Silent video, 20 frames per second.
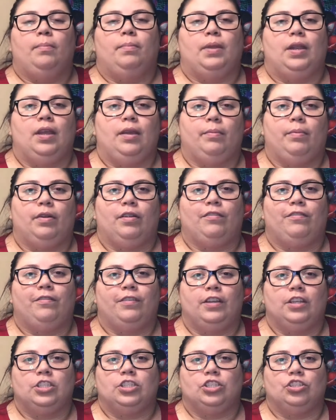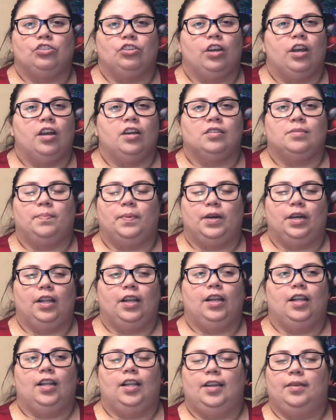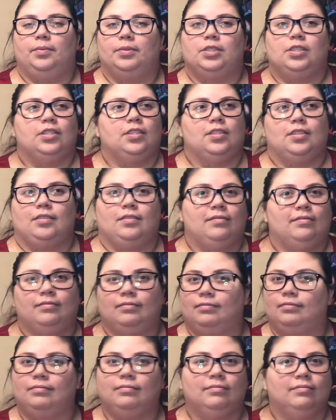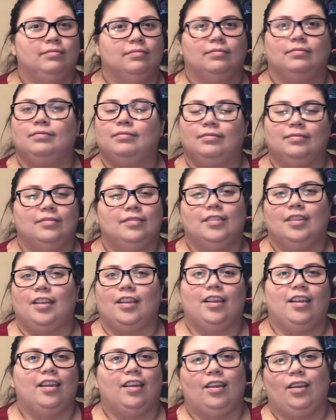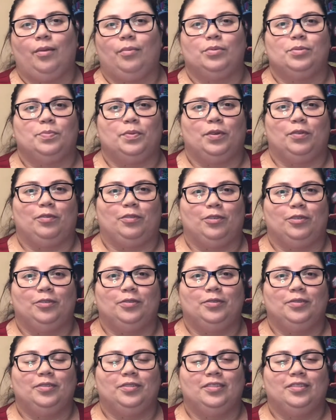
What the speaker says: been able to finish the trials, but it was beautiful.